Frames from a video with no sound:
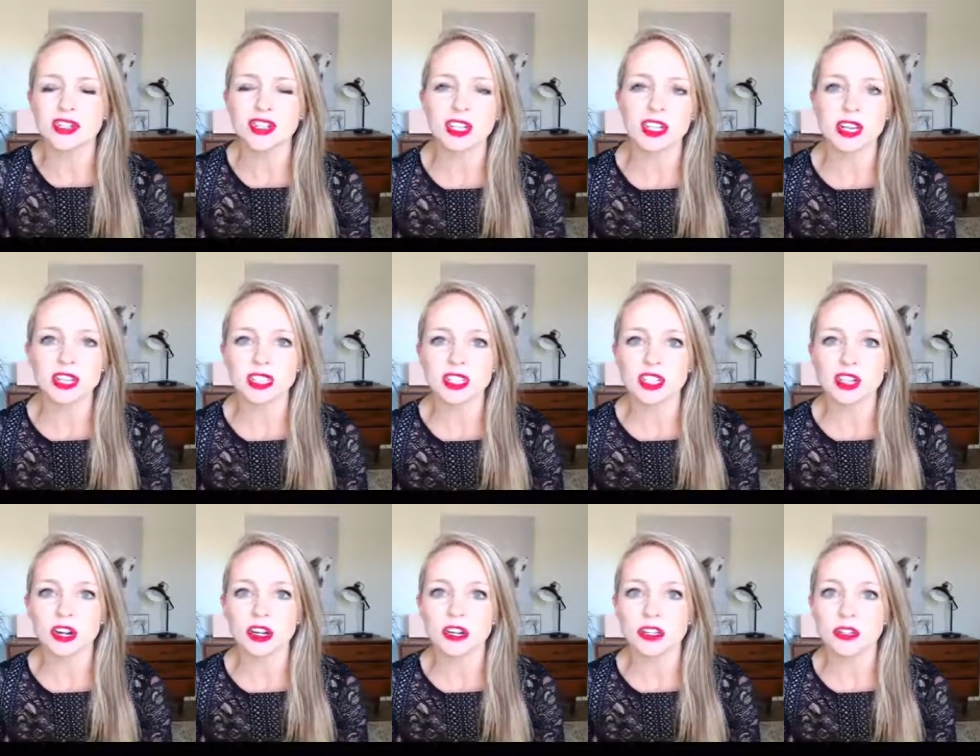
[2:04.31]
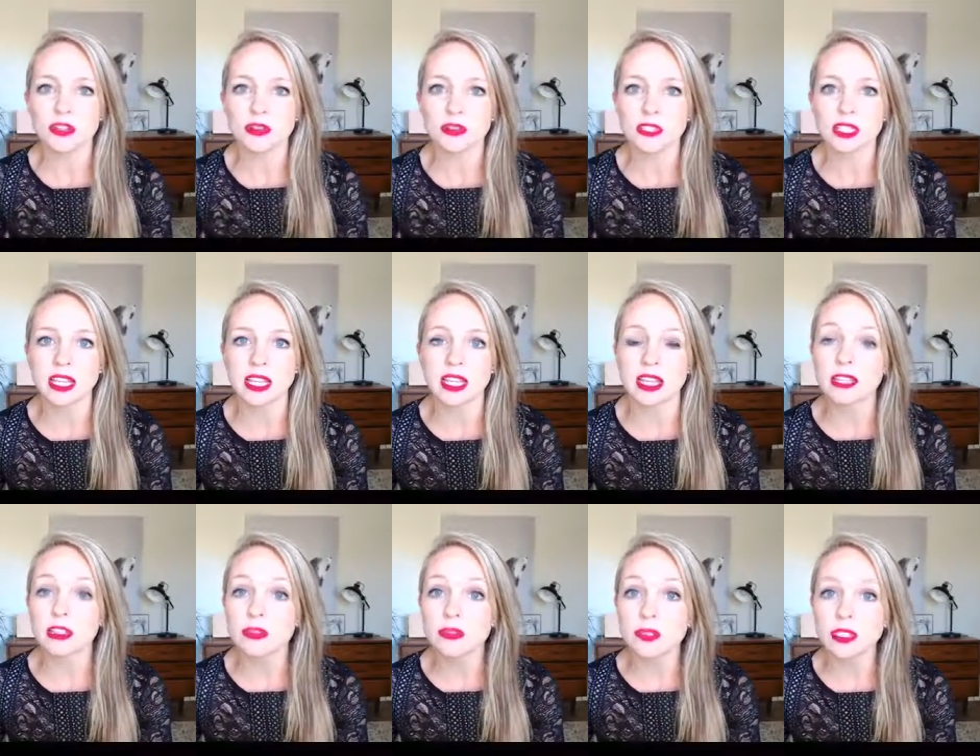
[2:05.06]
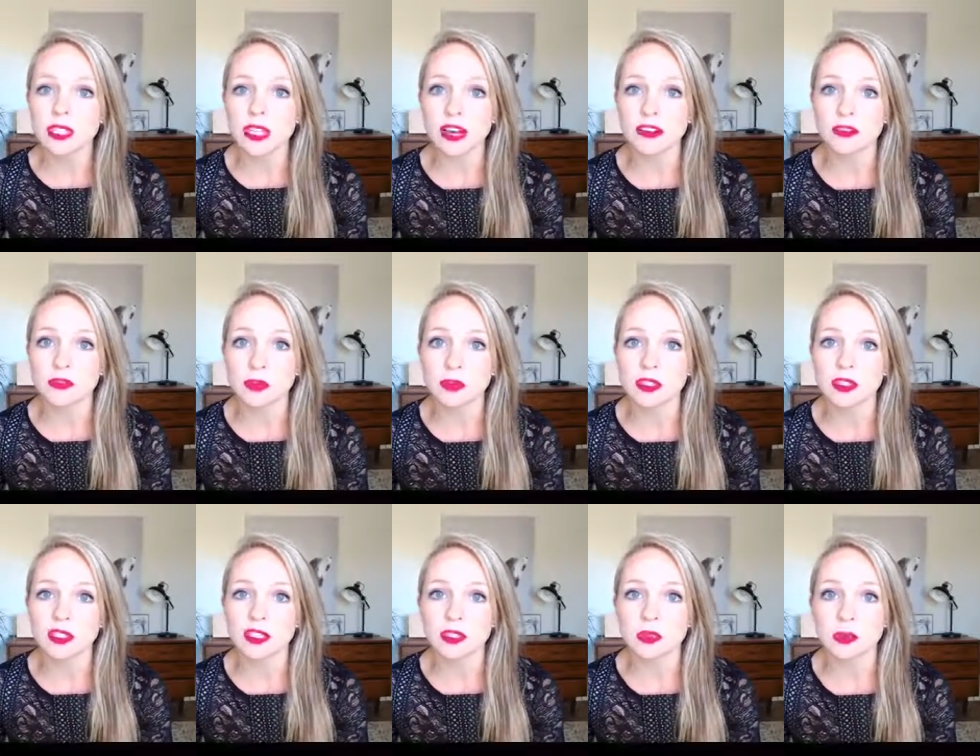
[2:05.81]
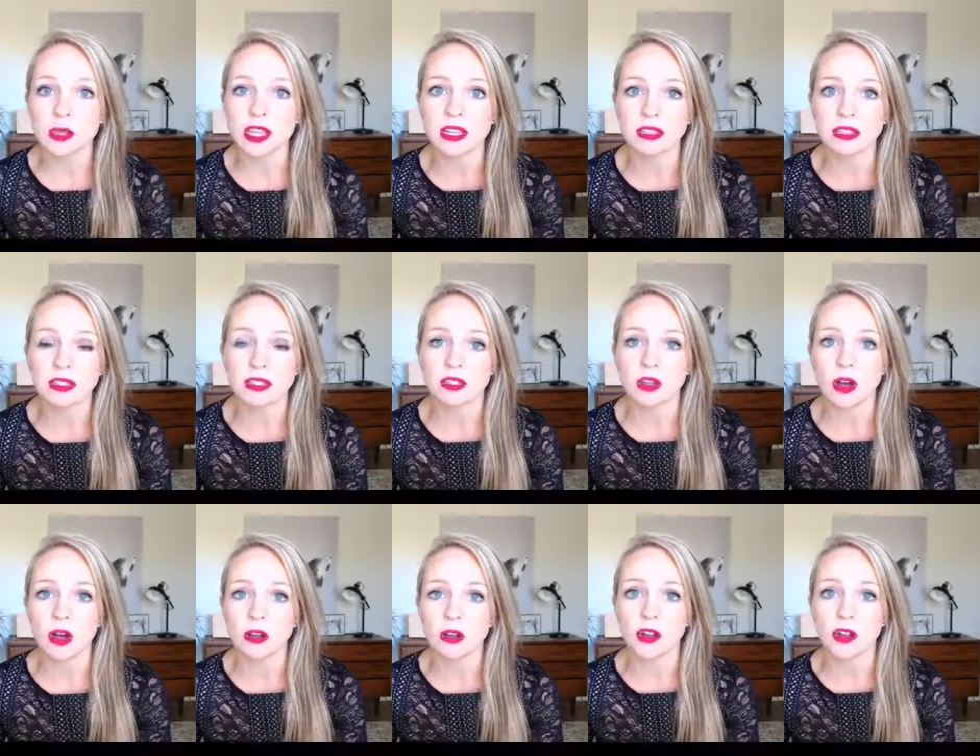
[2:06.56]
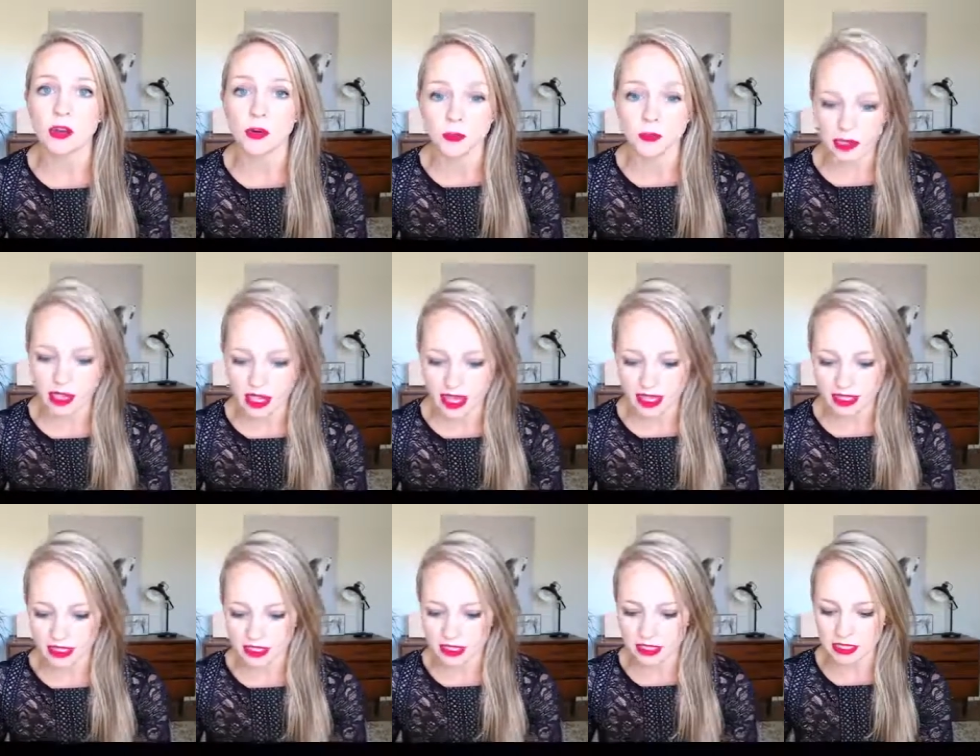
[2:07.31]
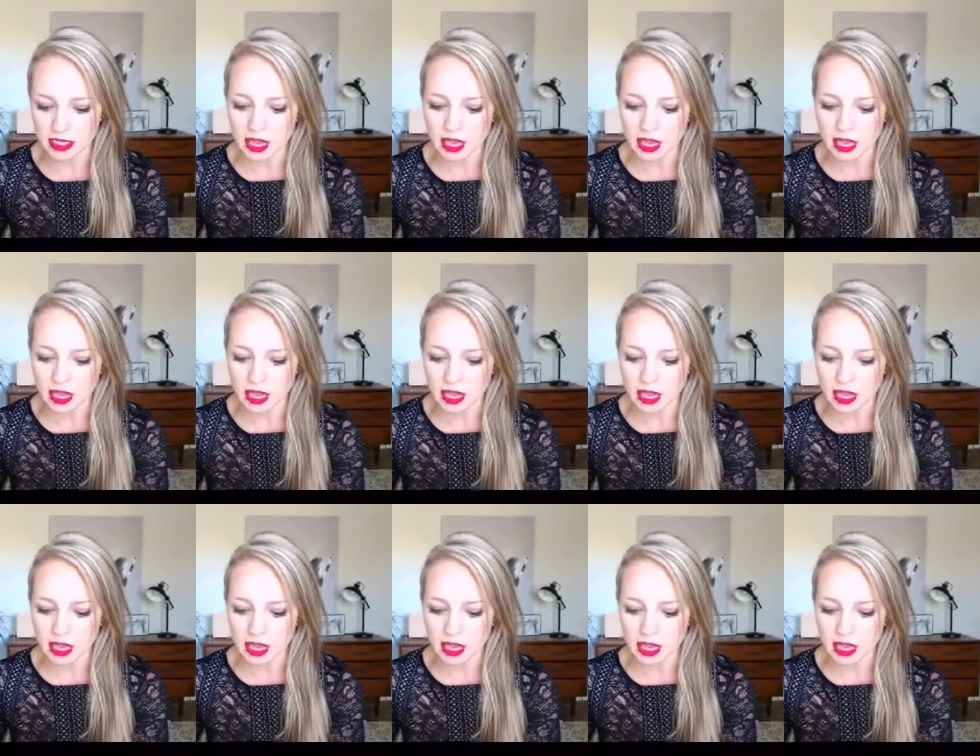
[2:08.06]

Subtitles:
I started using a new software this week. It's called OBS.